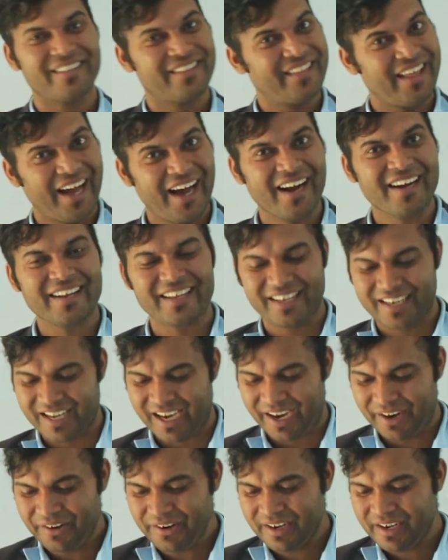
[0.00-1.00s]
that in
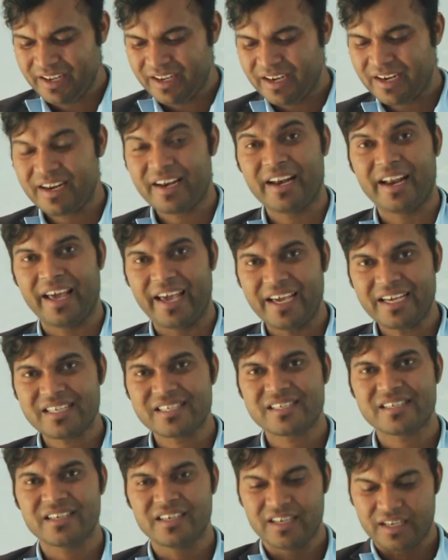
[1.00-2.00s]
our
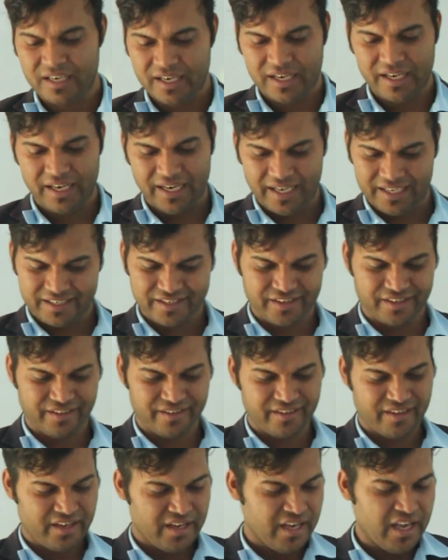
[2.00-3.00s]
next lesson.